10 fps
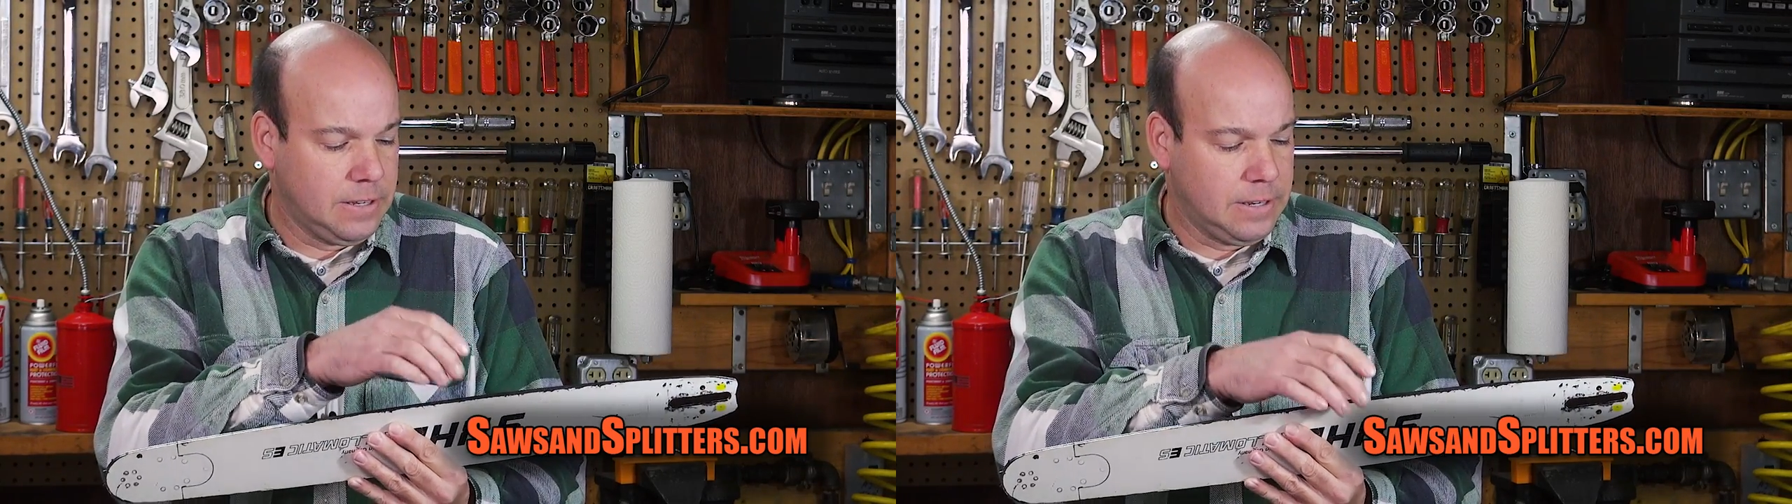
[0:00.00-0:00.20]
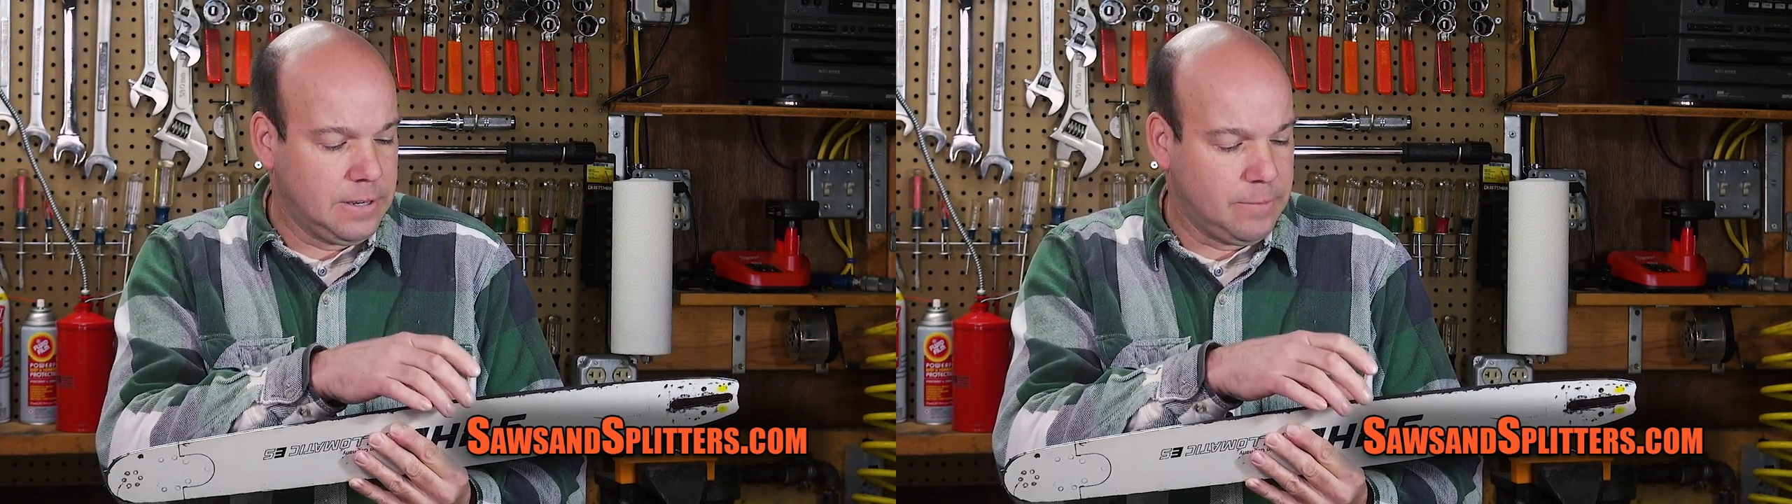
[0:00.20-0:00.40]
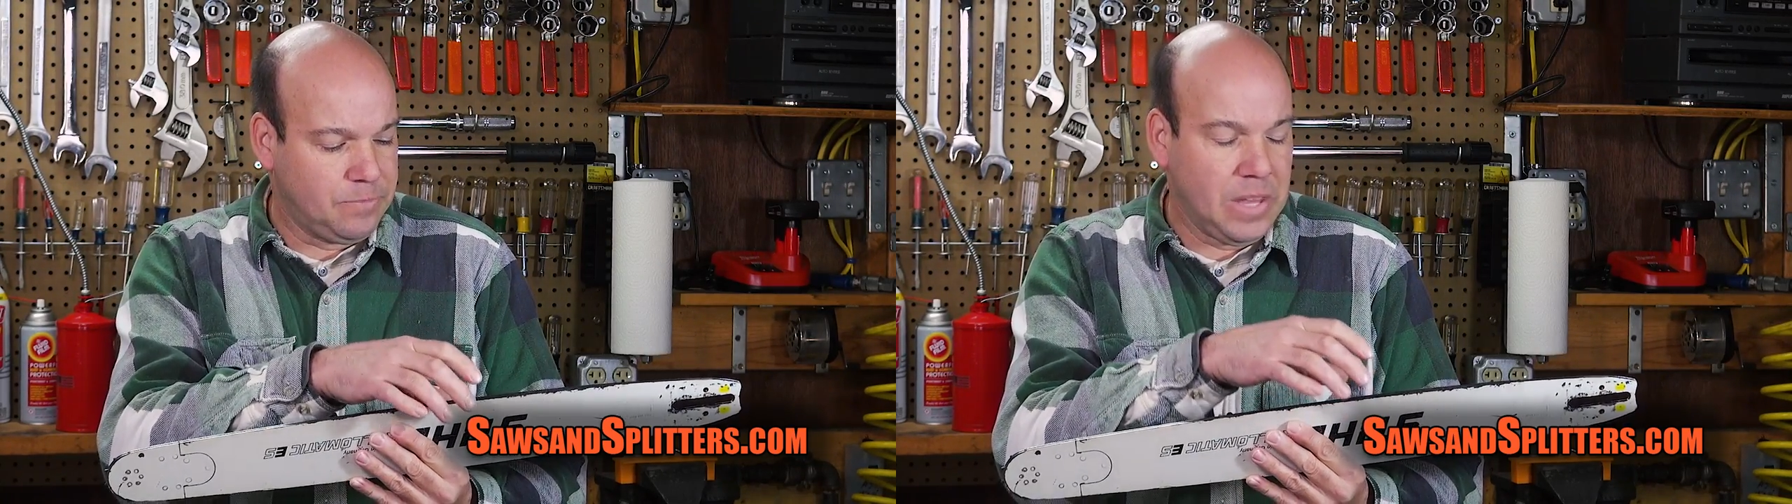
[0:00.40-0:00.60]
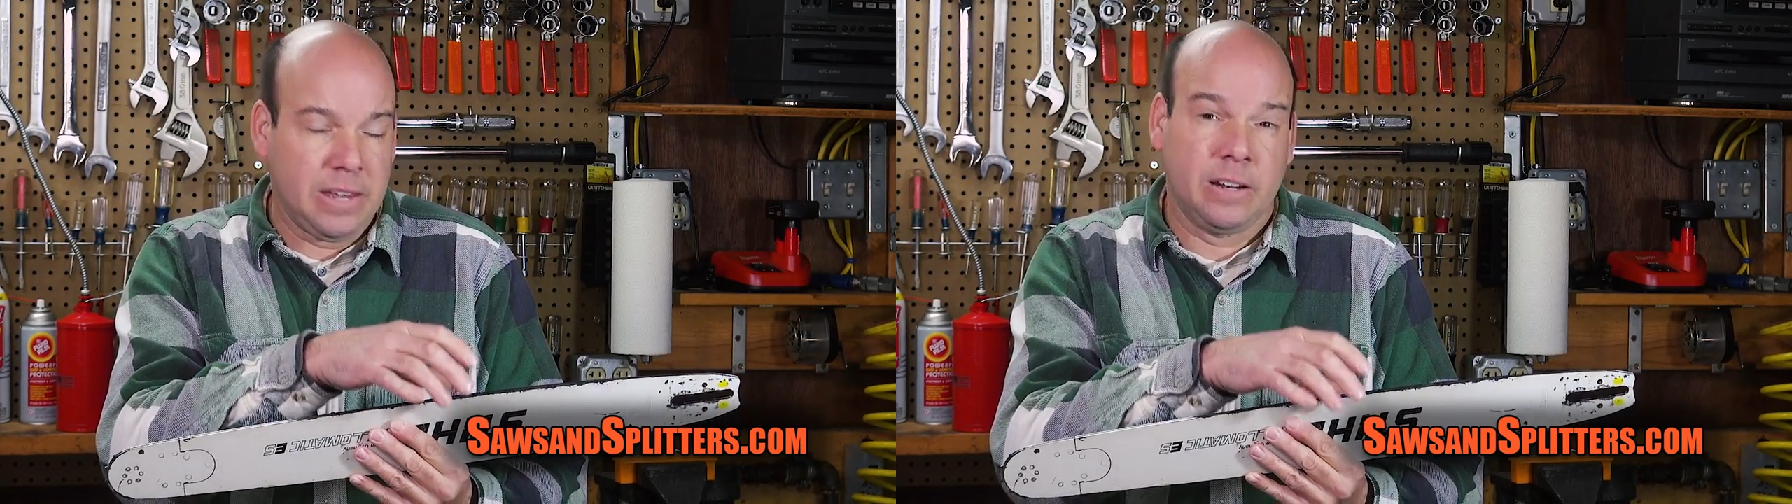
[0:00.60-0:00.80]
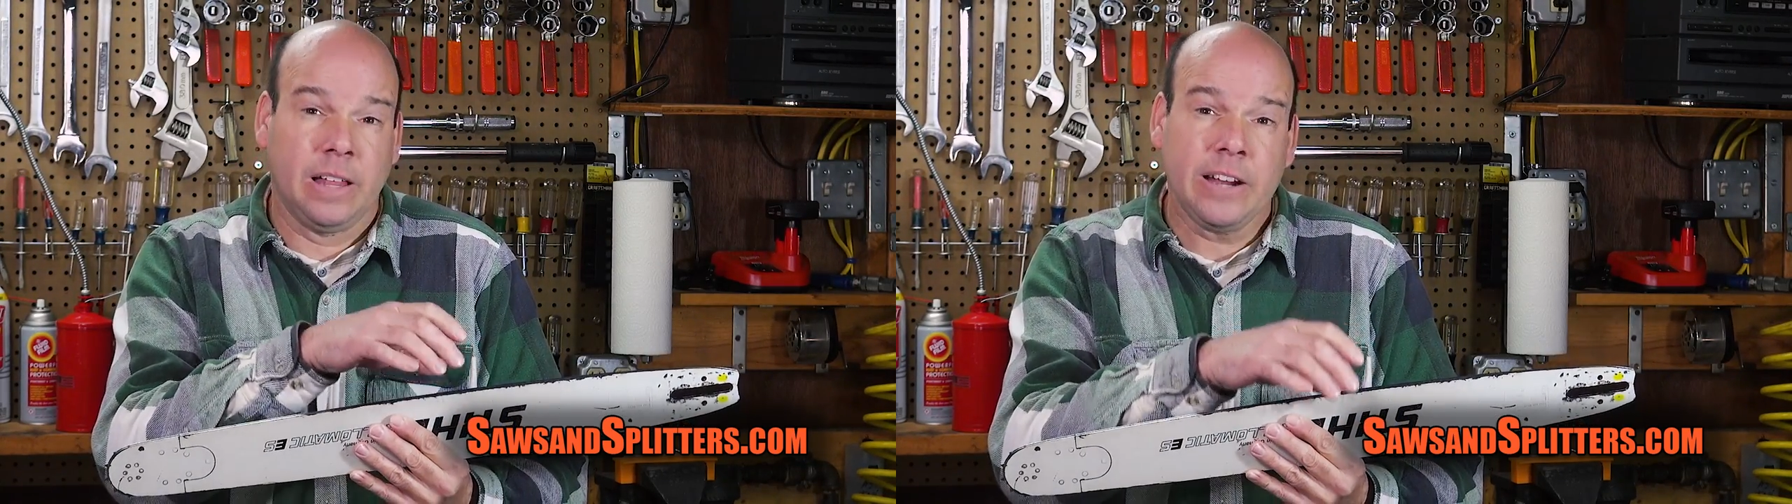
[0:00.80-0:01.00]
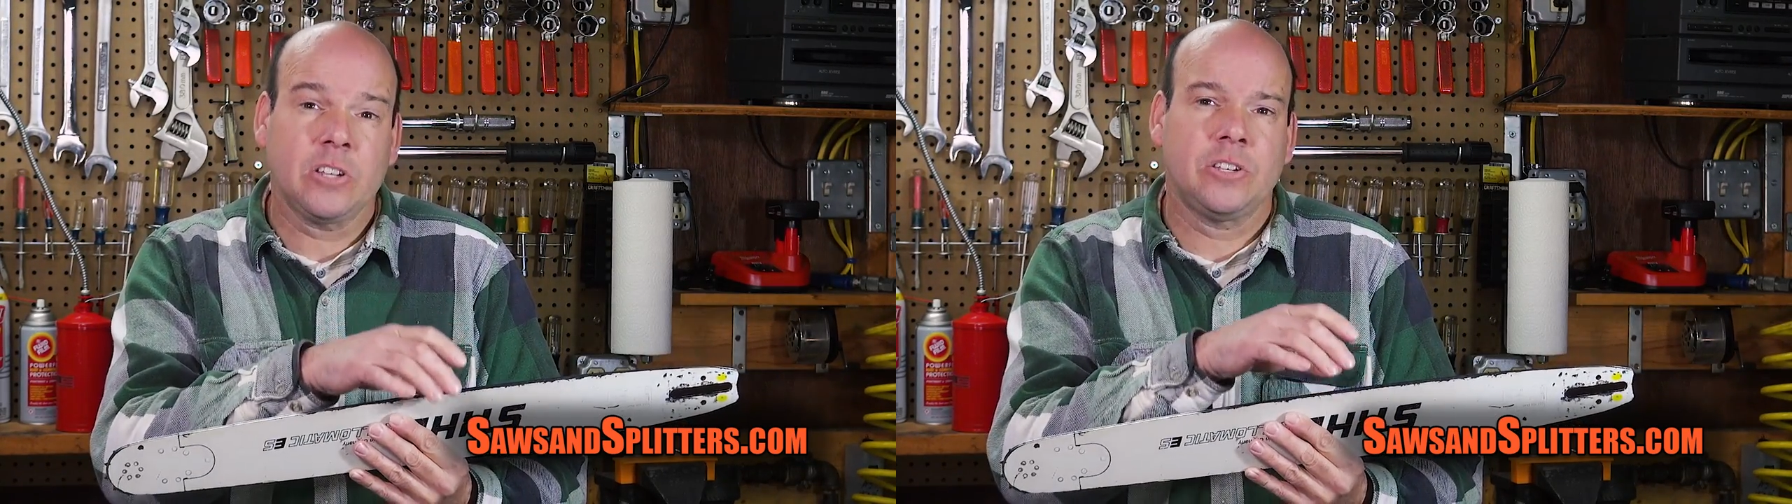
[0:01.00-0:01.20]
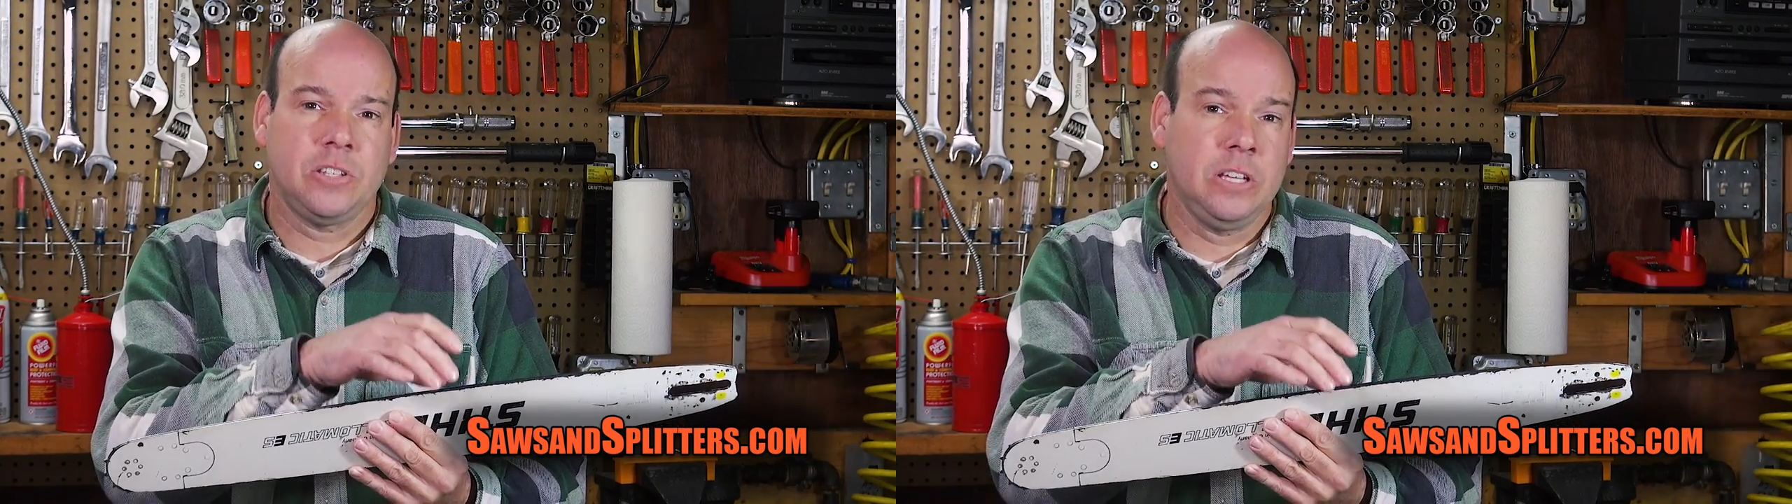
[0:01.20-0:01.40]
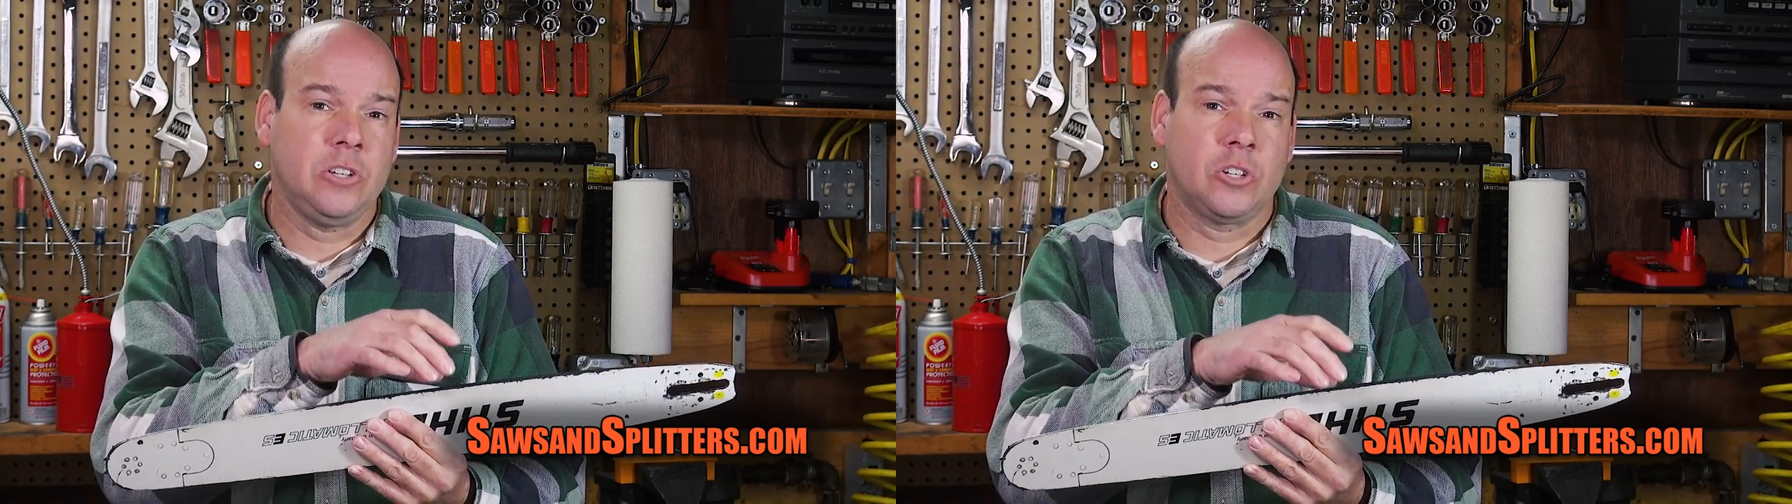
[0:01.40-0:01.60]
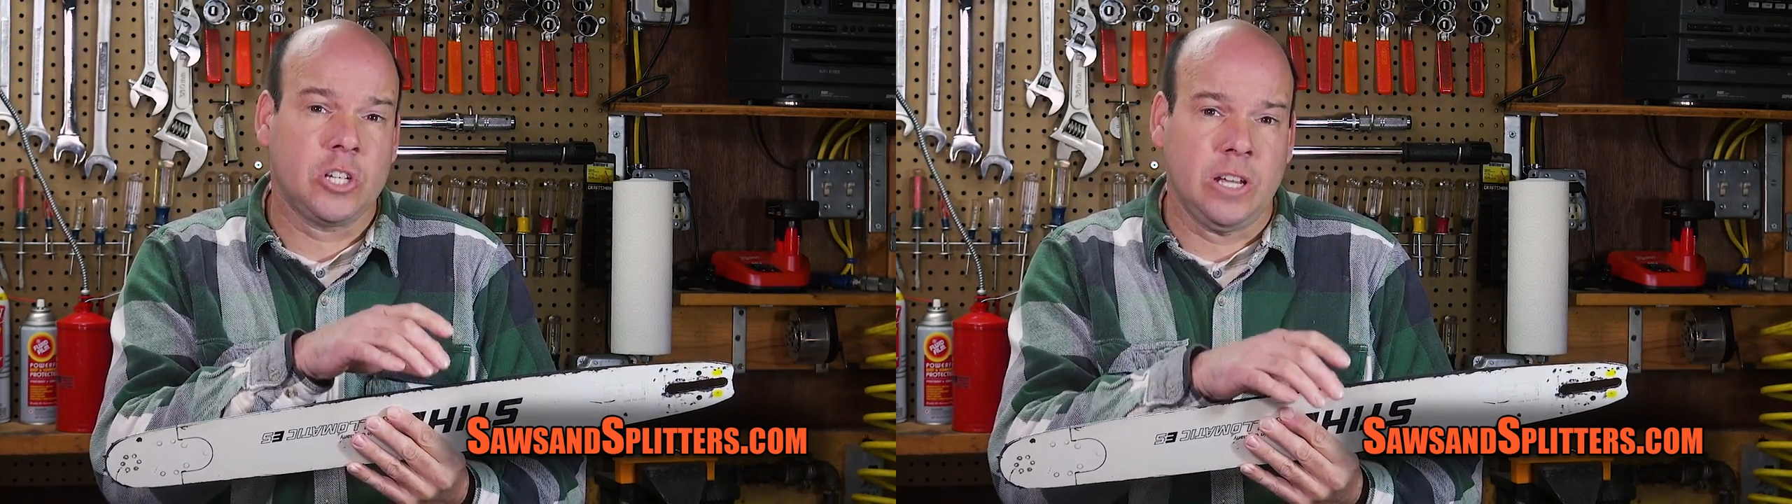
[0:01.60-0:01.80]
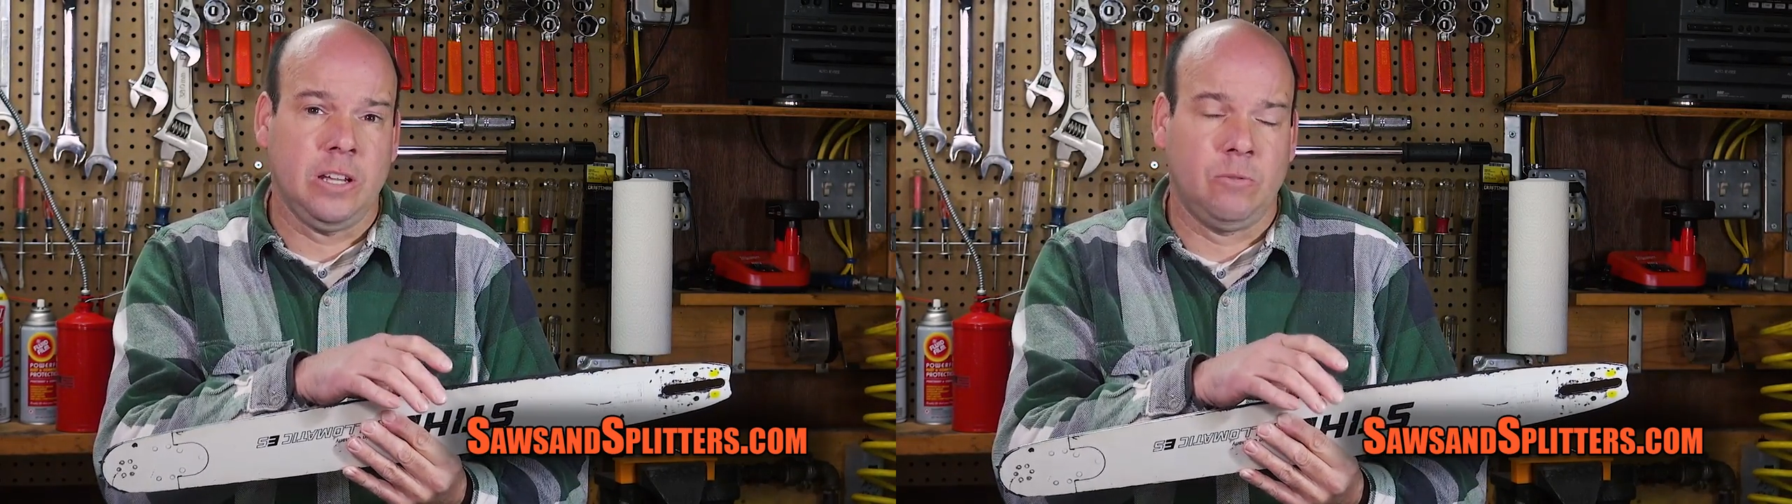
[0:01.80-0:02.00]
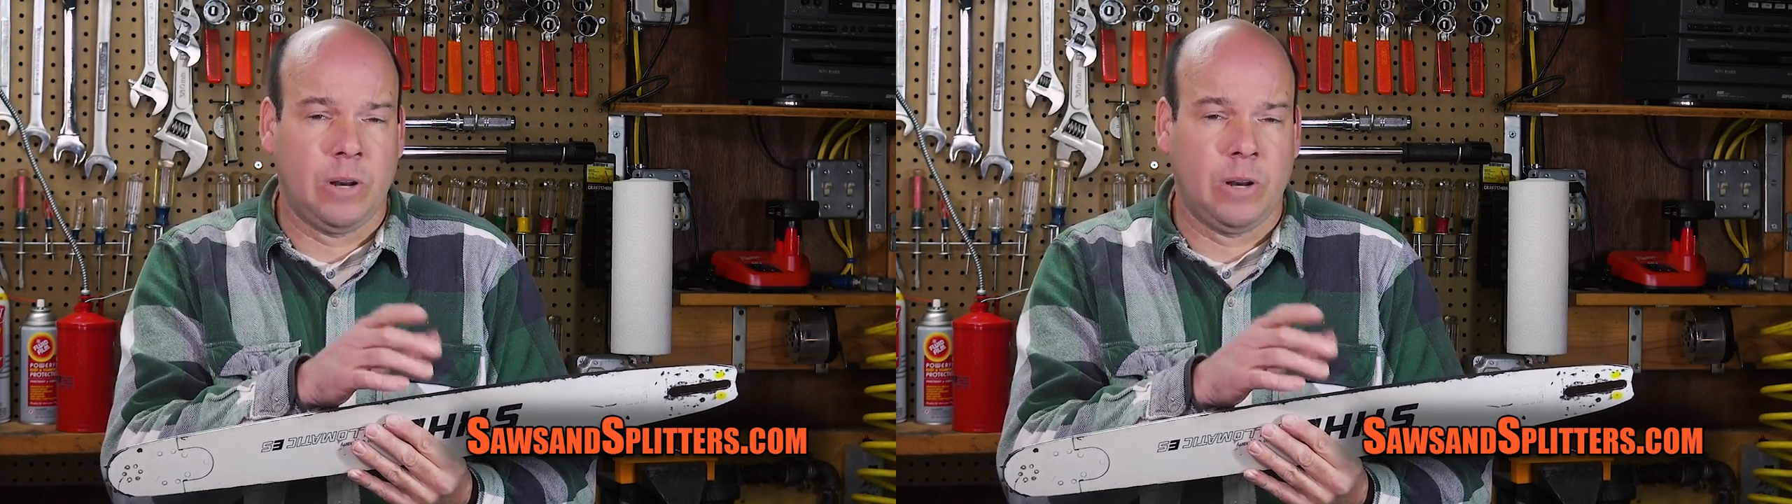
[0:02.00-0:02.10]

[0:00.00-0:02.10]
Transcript: um, and it'll actually seize your chain.